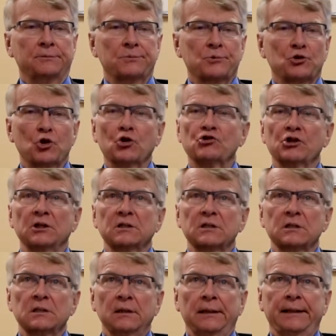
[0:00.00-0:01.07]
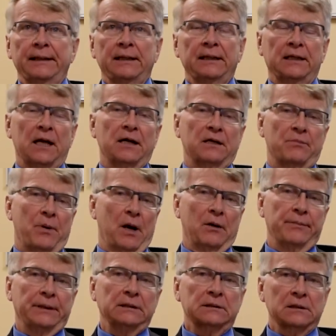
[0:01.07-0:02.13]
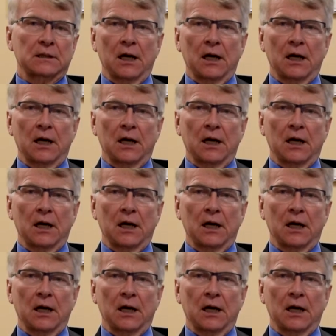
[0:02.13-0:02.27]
surgeons in our department,